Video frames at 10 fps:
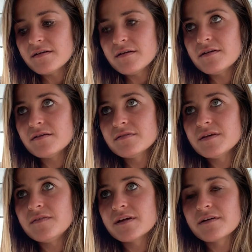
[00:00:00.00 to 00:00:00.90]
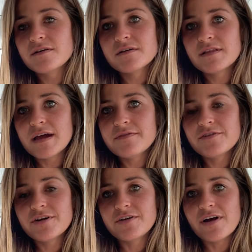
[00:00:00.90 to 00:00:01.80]
you're living a good life or
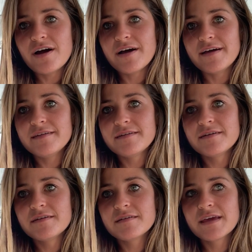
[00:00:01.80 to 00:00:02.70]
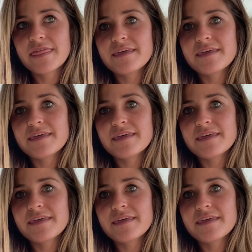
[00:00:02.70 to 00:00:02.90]
you're not. Like,